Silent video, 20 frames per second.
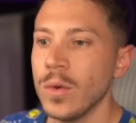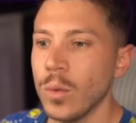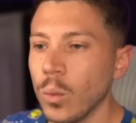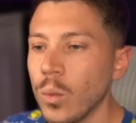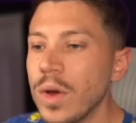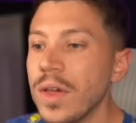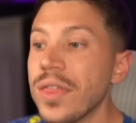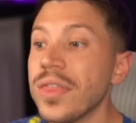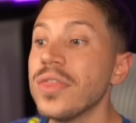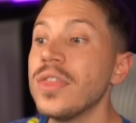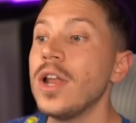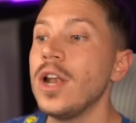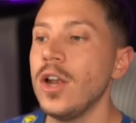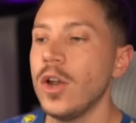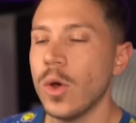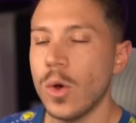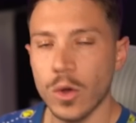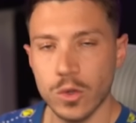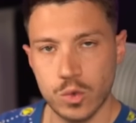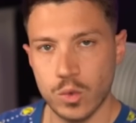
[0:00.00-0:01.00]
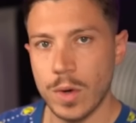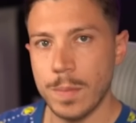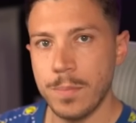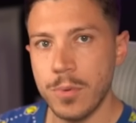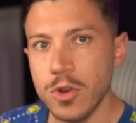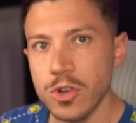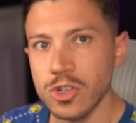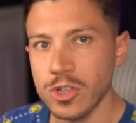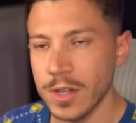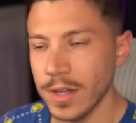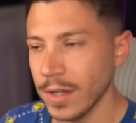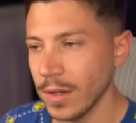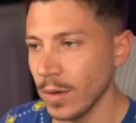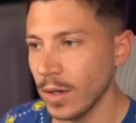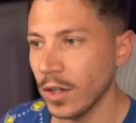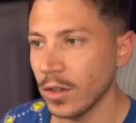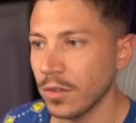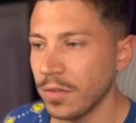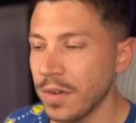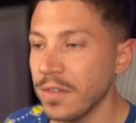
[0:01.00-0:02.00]
with the logs we're pushing, a
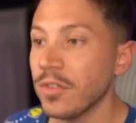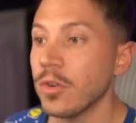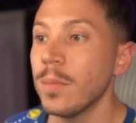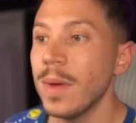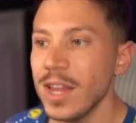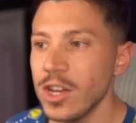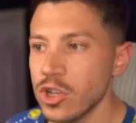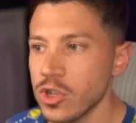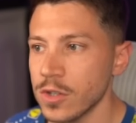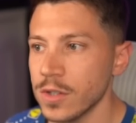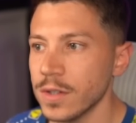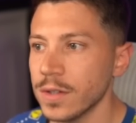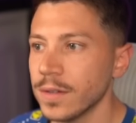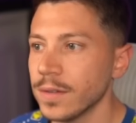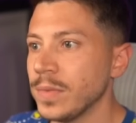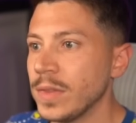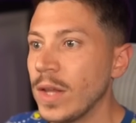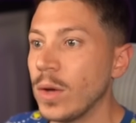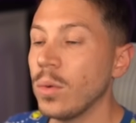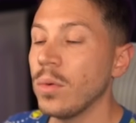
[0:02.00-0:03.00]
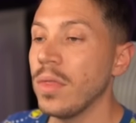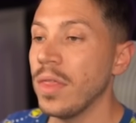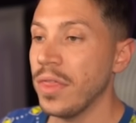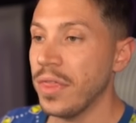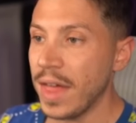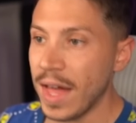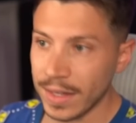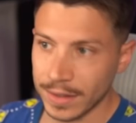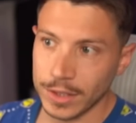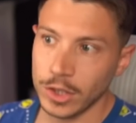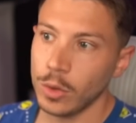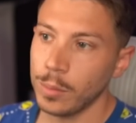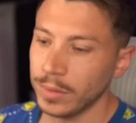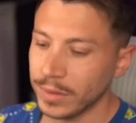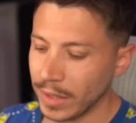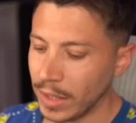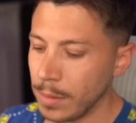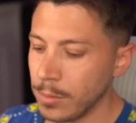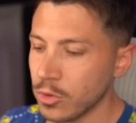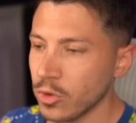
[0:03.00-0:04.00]
lot of information. Now, that in
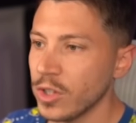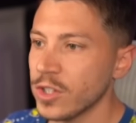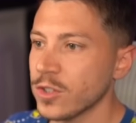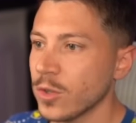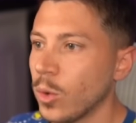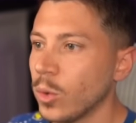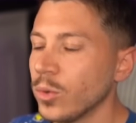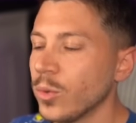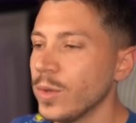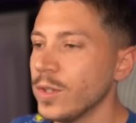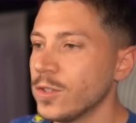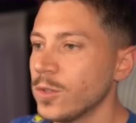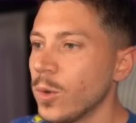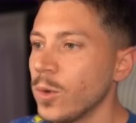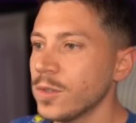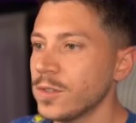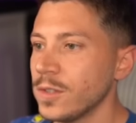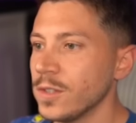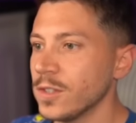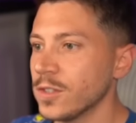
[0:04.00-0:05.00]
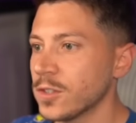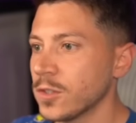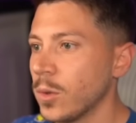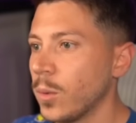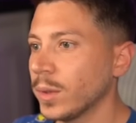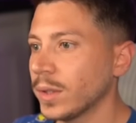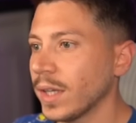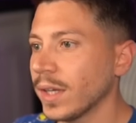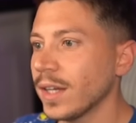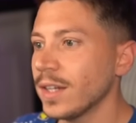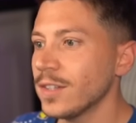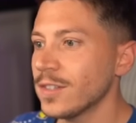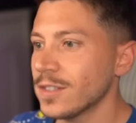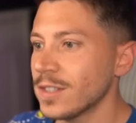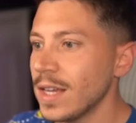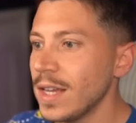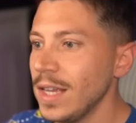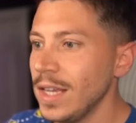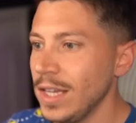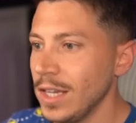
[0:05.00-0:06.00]
OpenTelemetry is called resources. So what I can
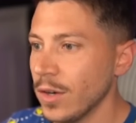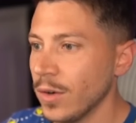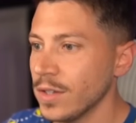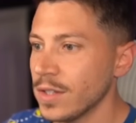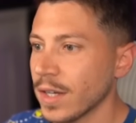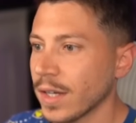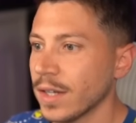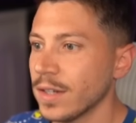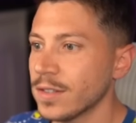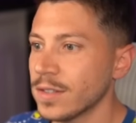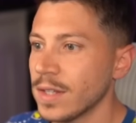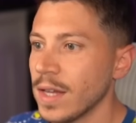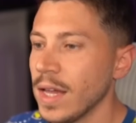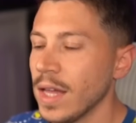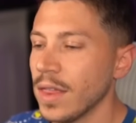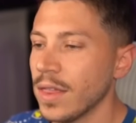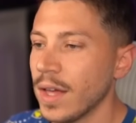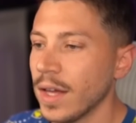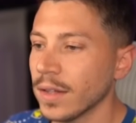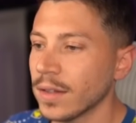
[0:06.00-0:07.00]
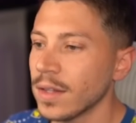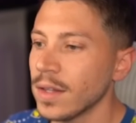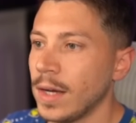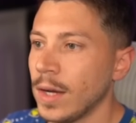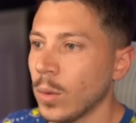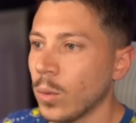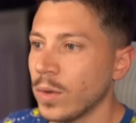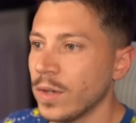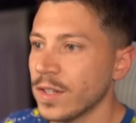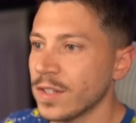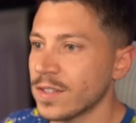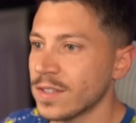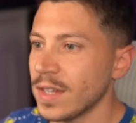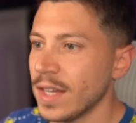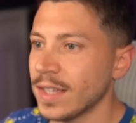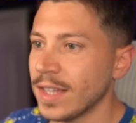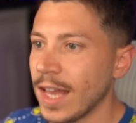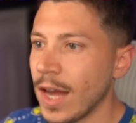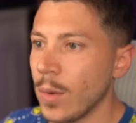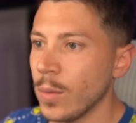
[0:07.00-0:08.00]
say here is I can say that I want to
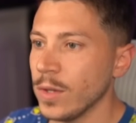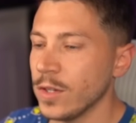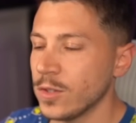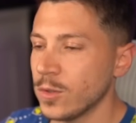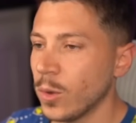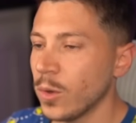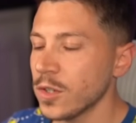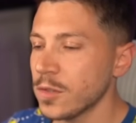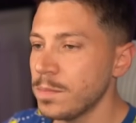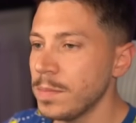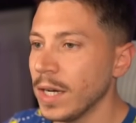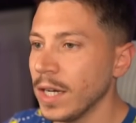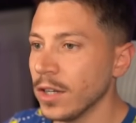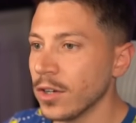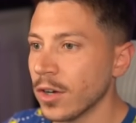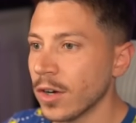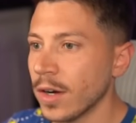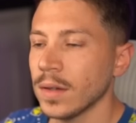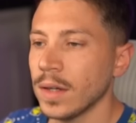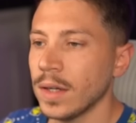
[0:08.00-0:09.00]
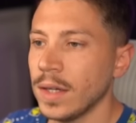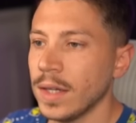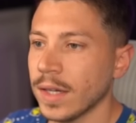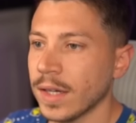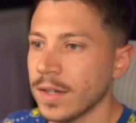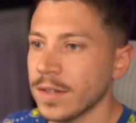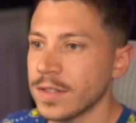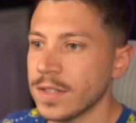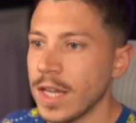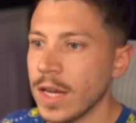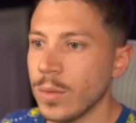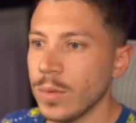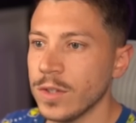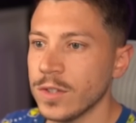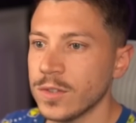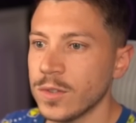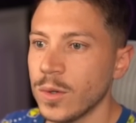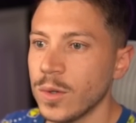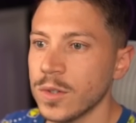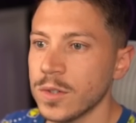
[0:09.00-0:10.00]
set a resource builder, and I can say
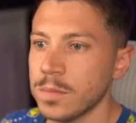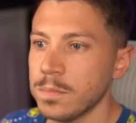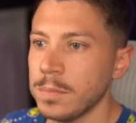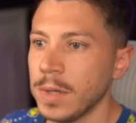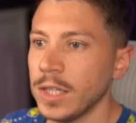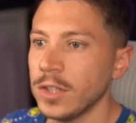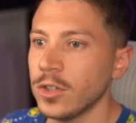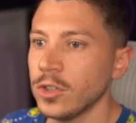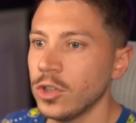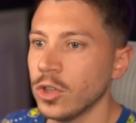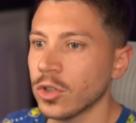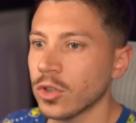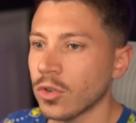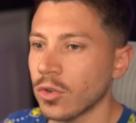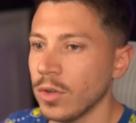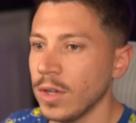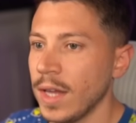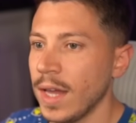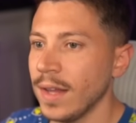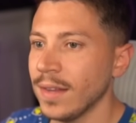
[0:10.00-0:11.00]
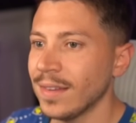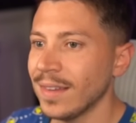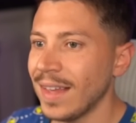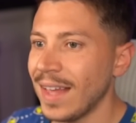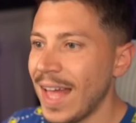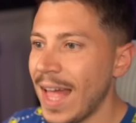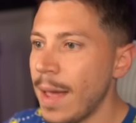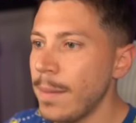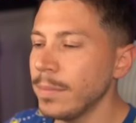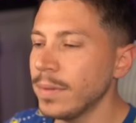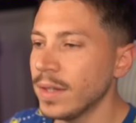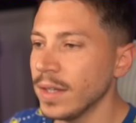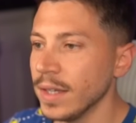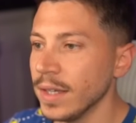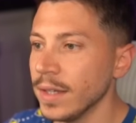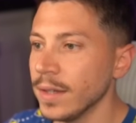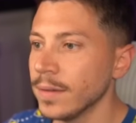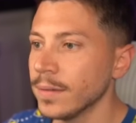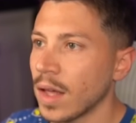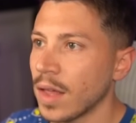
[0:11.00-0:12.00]
resource builder.create
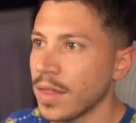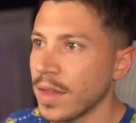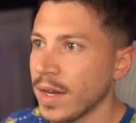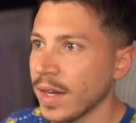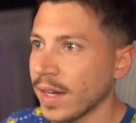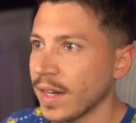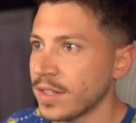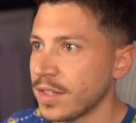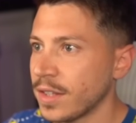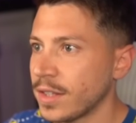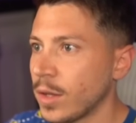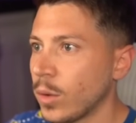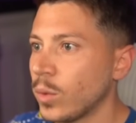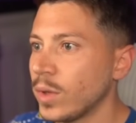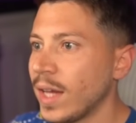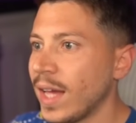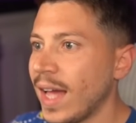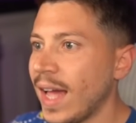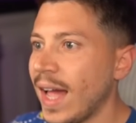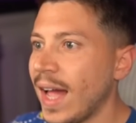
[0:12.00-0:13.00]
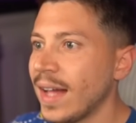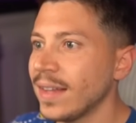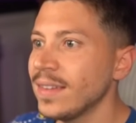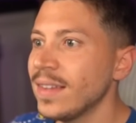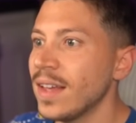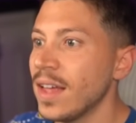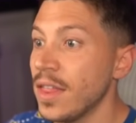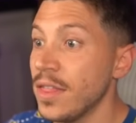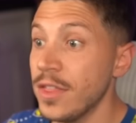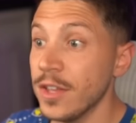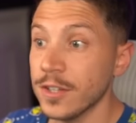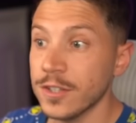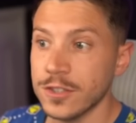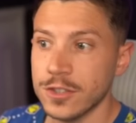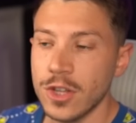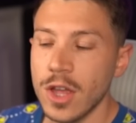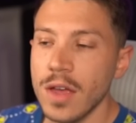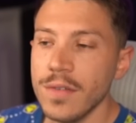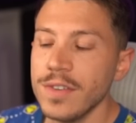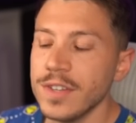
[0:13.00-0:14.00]
empty. And then I can say that I want to add the
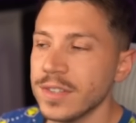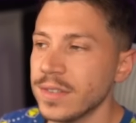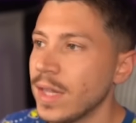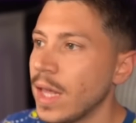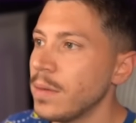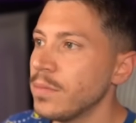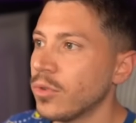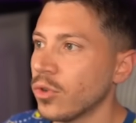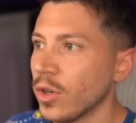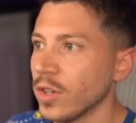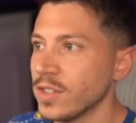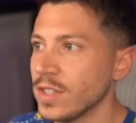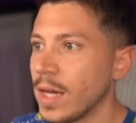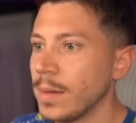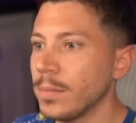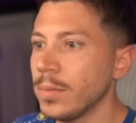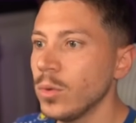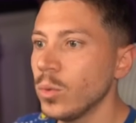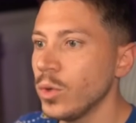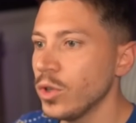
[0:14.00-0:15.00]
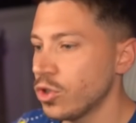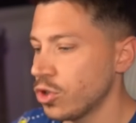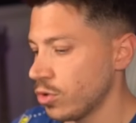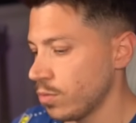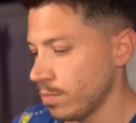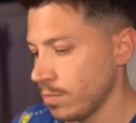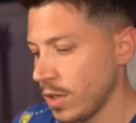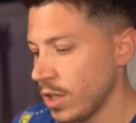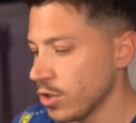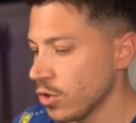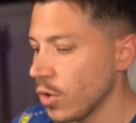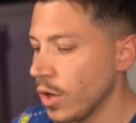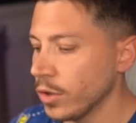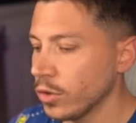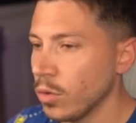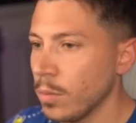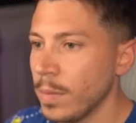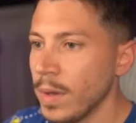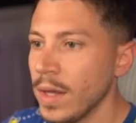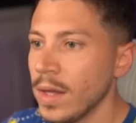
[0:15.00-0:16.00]
service name, for example, which is going
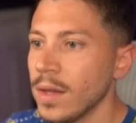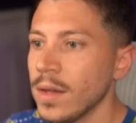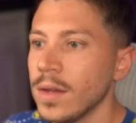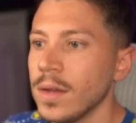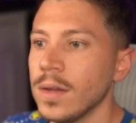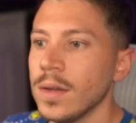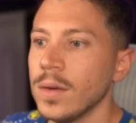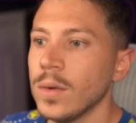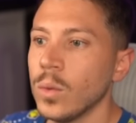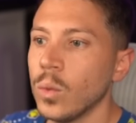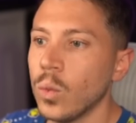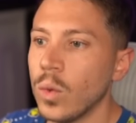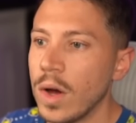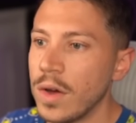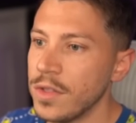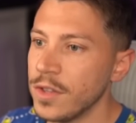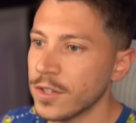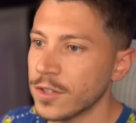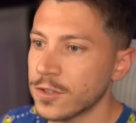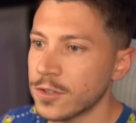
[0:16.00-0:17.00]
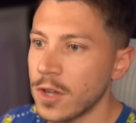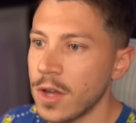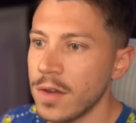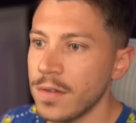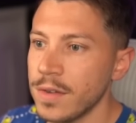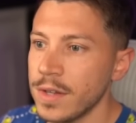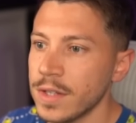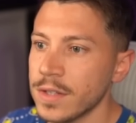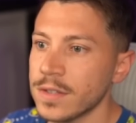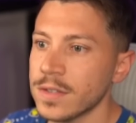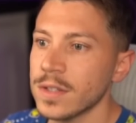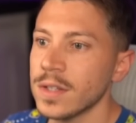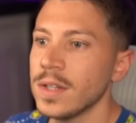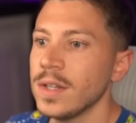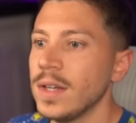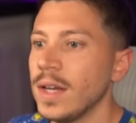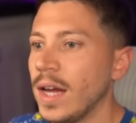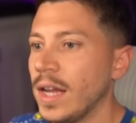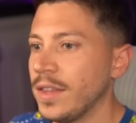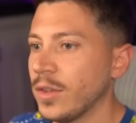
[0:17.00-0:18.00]
to be where the service,
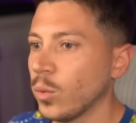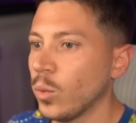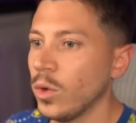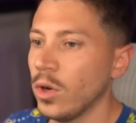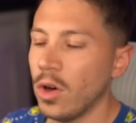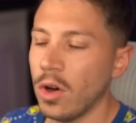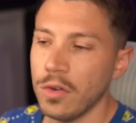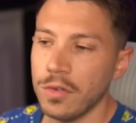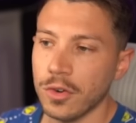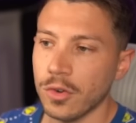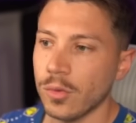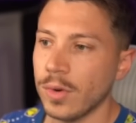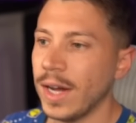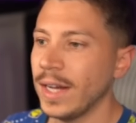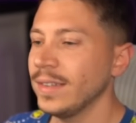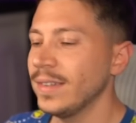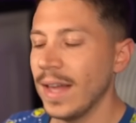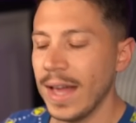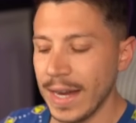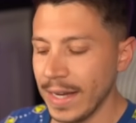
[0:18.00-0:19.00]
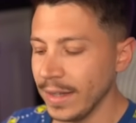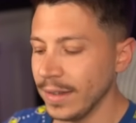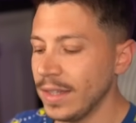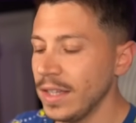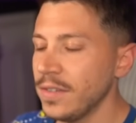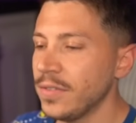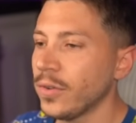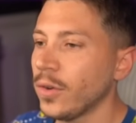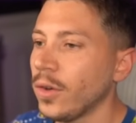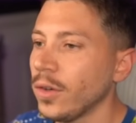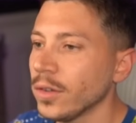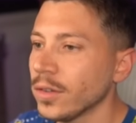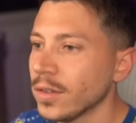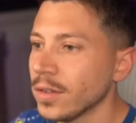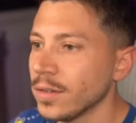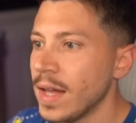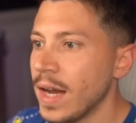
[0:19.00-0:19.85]
and that will override any default.